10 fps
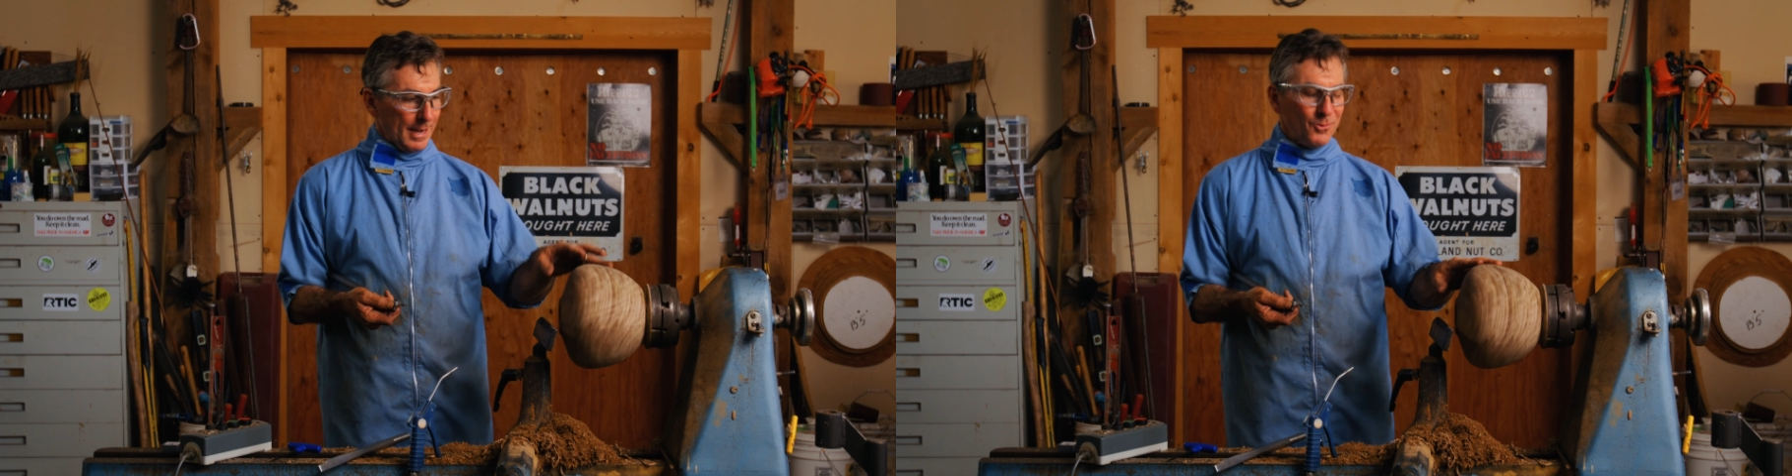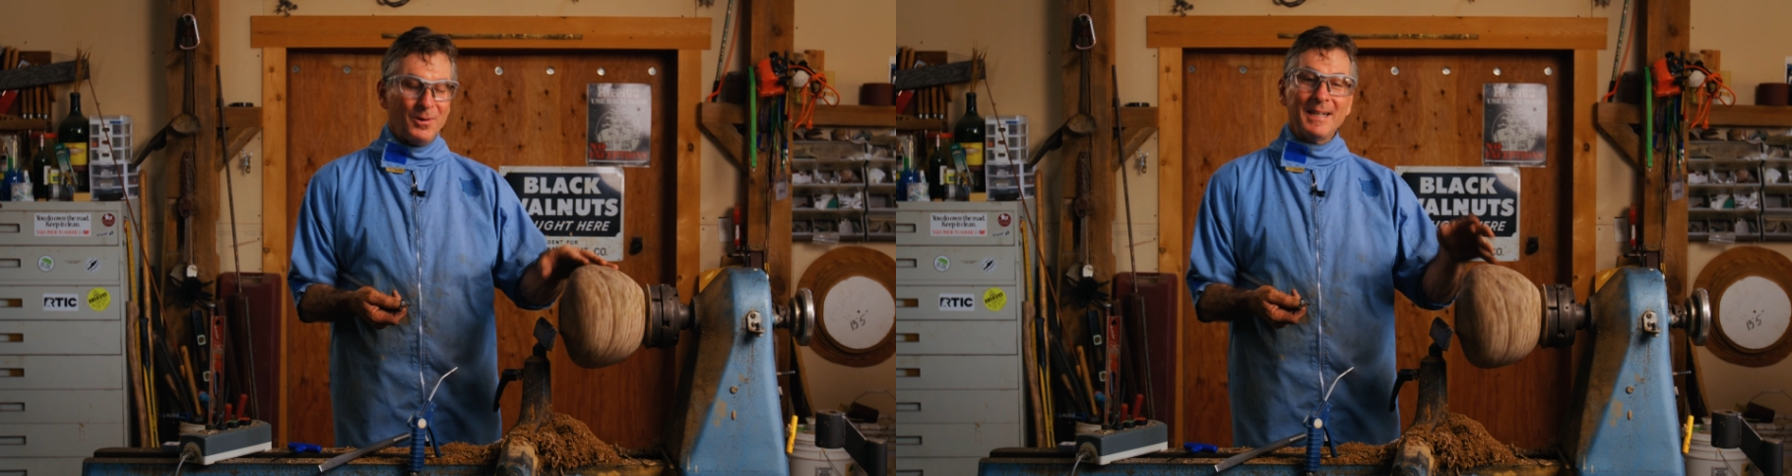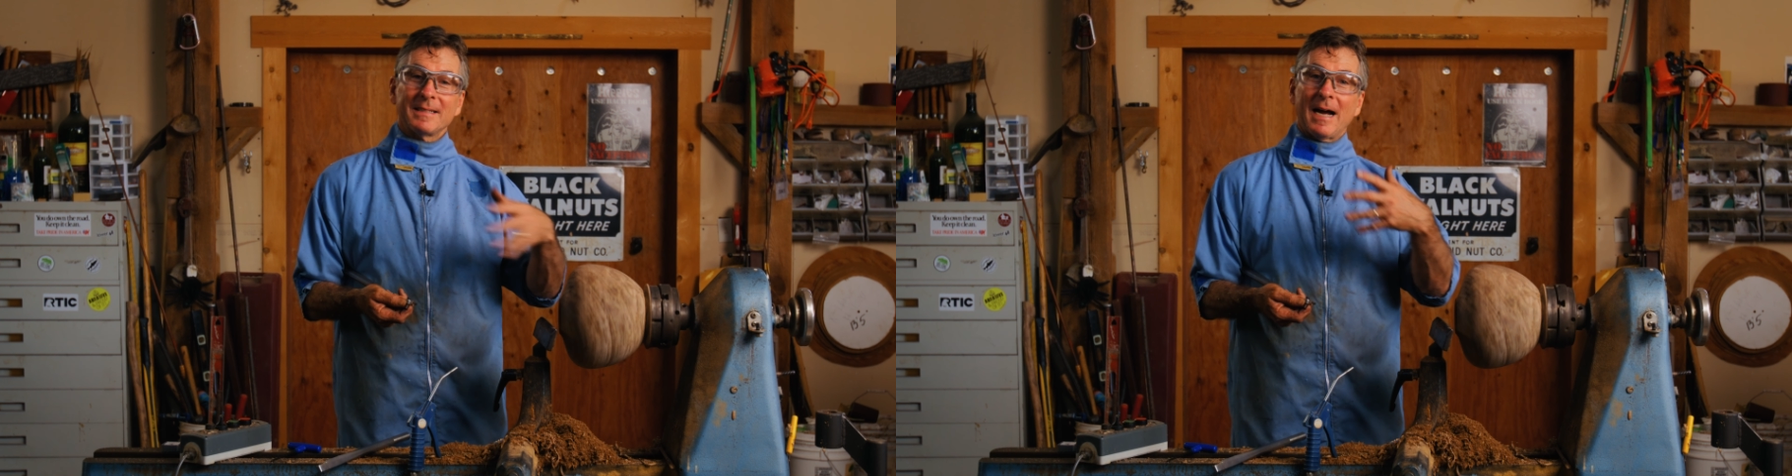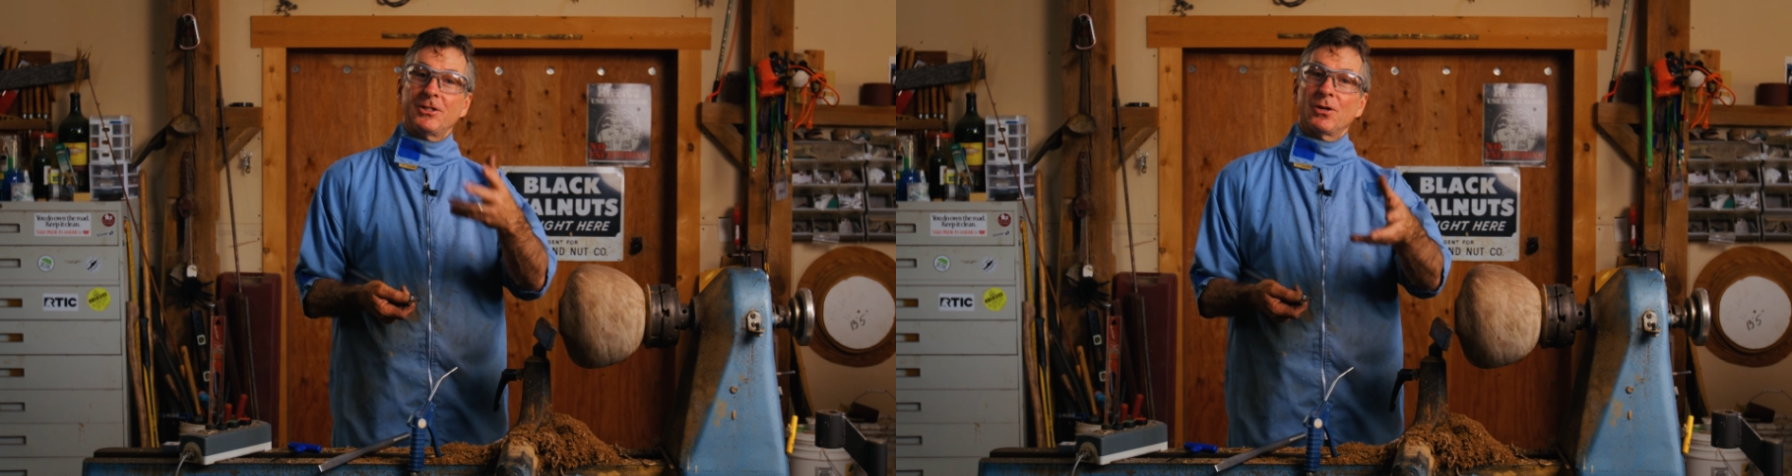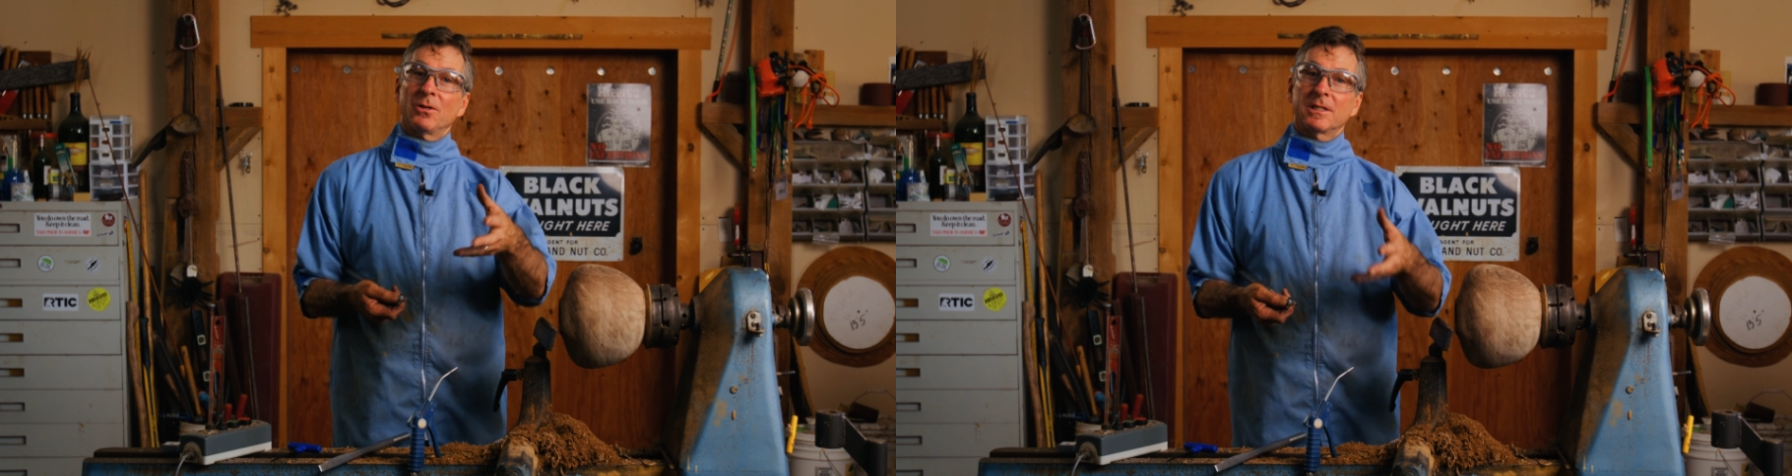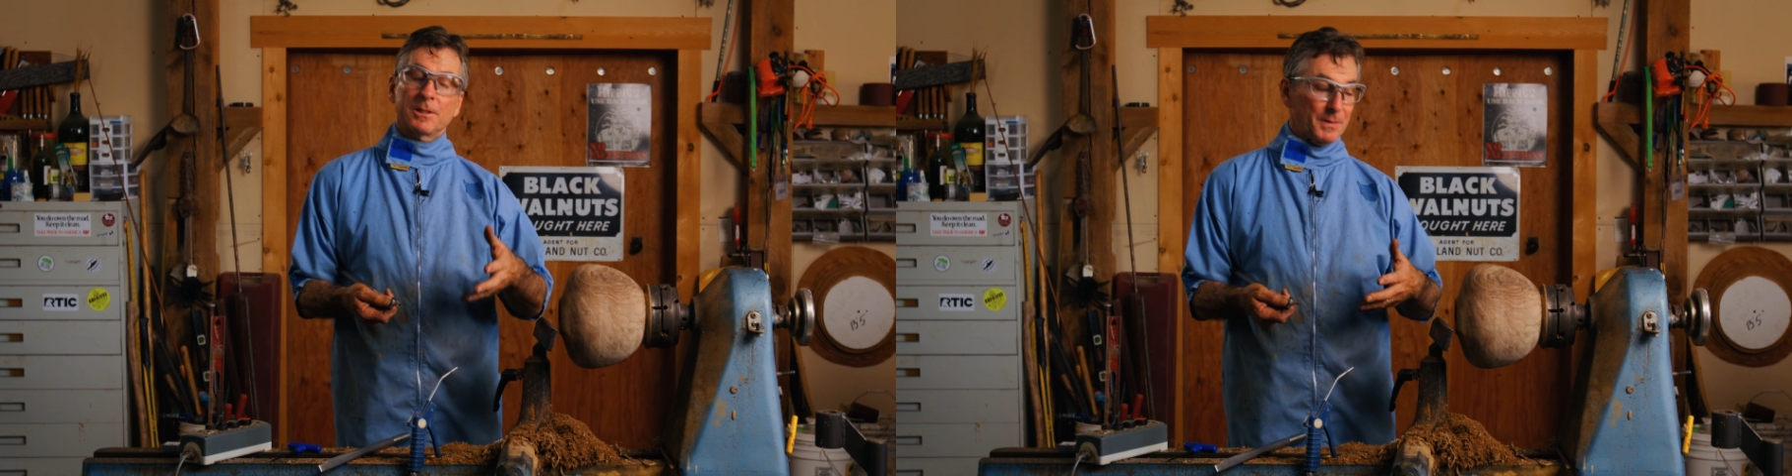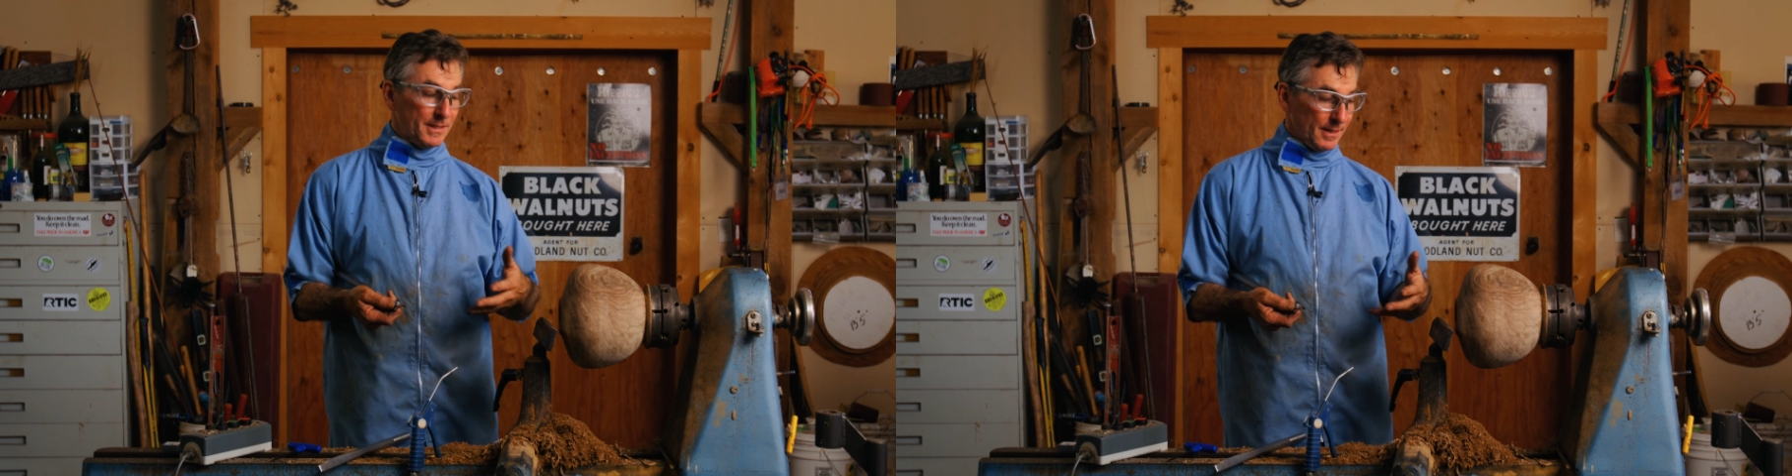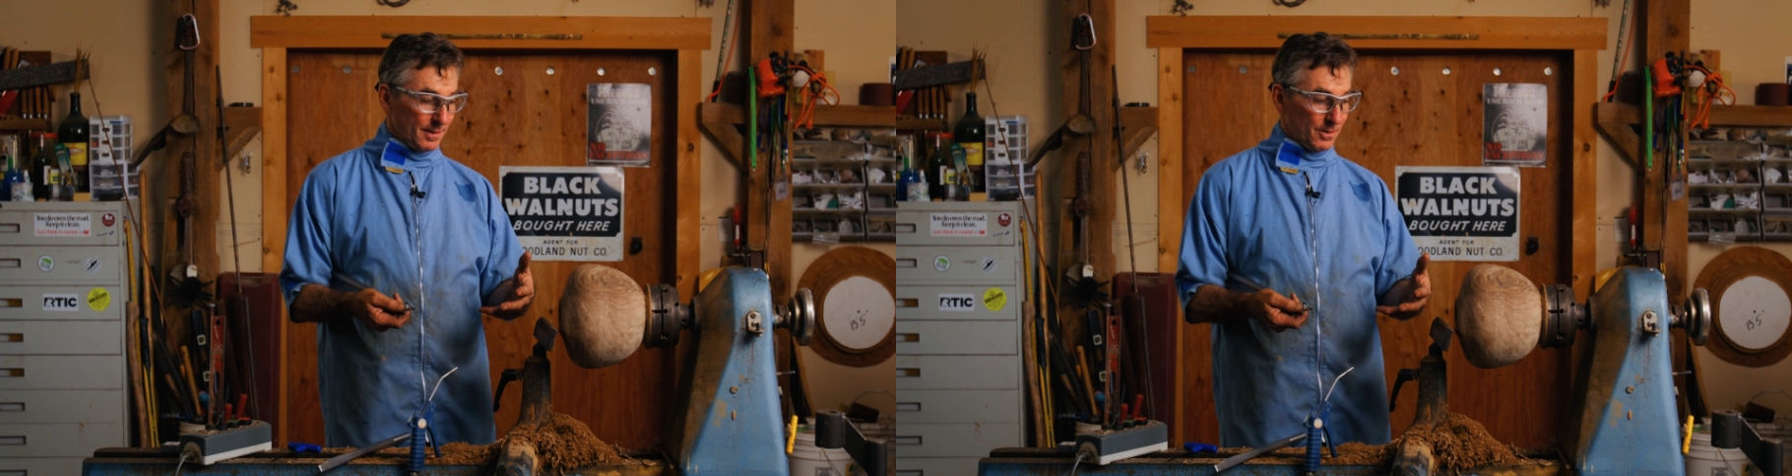And the reason I chose this
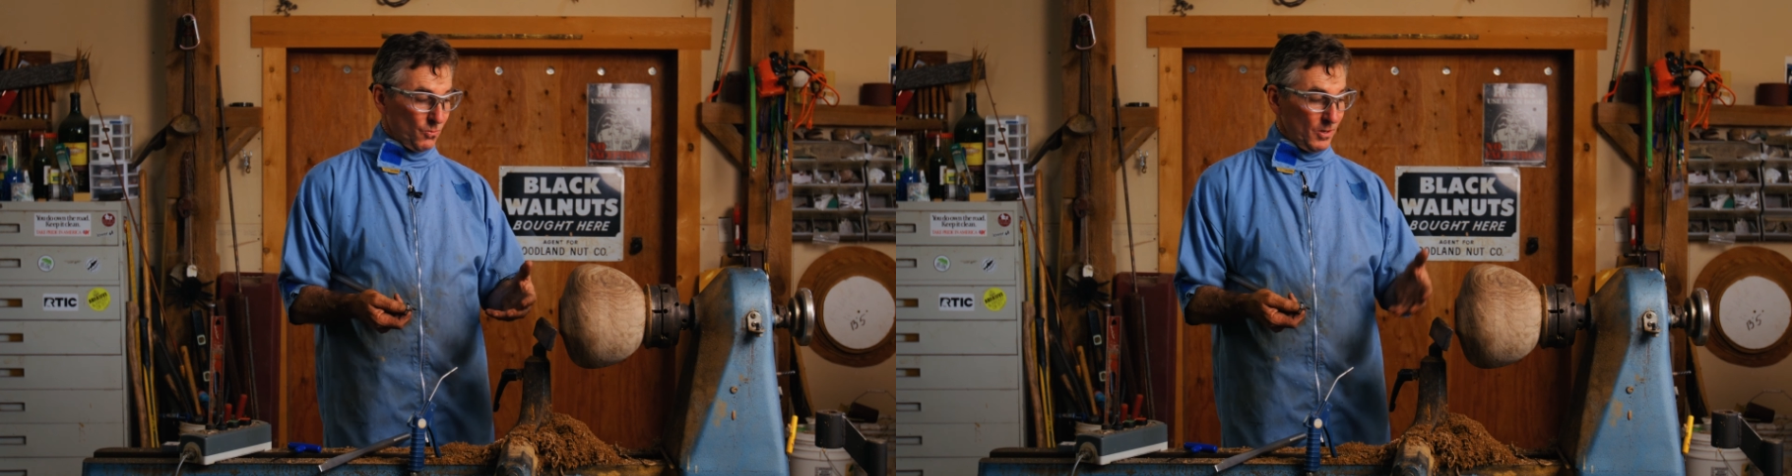particular